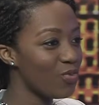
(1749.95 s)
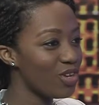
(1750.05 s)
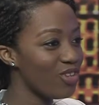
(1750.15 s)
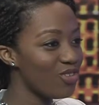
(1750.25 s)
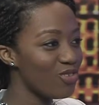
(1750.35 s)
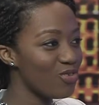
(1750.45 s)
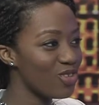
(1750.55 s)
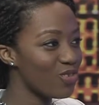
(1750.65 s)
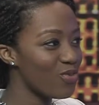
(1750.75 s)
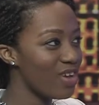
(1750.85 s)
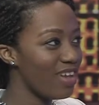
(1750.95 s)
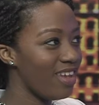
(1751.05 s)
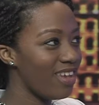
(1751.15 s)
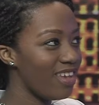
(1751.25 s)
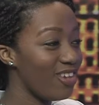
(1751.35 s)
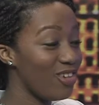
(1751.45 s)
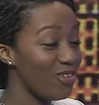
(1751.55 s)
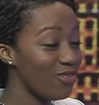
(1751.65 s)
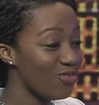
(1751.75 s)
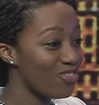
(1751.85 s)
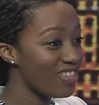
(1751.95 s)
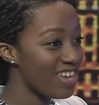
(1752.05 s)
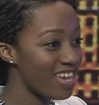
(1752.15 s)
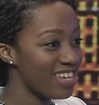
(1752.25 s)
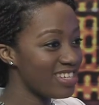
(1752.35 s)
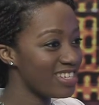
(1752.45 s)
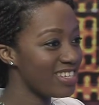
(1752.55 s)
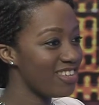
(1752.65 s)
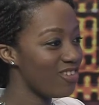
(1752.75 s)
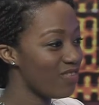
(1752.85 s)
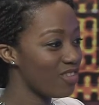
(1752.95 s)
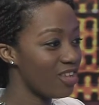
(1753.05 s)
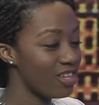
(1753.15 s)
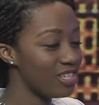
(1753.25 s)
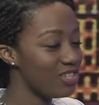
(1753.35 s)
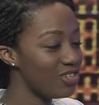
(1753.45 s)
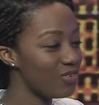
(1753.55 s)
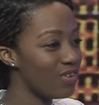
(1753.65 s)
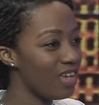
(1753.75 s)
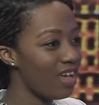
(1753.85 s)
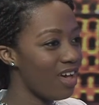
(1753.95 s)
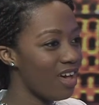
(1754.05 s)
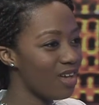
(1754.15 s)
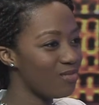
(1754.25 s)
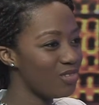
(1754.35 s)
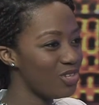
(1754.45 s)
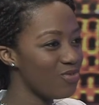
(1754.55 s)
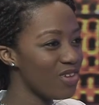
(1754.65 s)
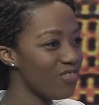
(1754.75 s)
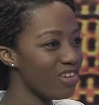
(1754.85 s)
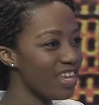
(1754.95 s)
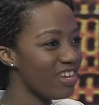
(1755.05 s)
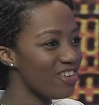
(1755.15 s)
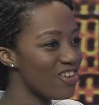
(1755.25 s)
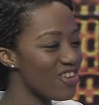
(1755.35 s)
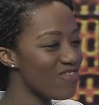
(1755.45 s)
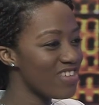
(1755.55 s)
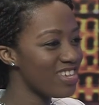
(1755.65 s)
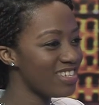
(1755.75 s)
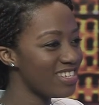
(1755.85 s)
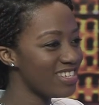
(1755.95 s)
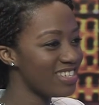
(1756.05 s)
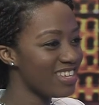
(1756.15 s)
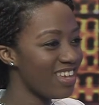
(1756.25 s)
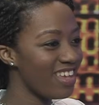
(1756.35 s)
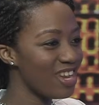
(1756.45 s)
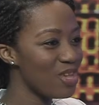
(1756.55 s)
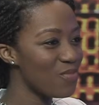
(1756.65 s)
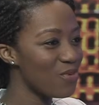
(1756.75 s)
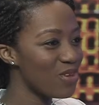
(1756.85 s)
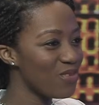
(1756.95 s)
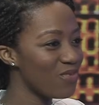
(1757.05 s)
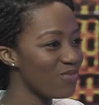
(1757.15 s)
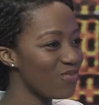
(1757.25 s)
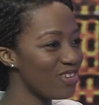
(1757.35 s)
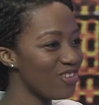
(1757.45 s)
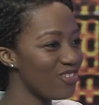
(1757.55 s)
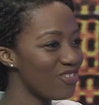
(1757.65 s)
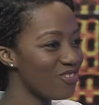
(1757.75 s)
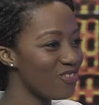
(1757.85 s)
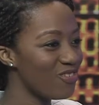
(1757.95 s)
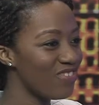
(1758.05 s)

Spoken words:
what you do is quite a huge task. You have a lot to do. Do you ever get nervous at any point with what you do?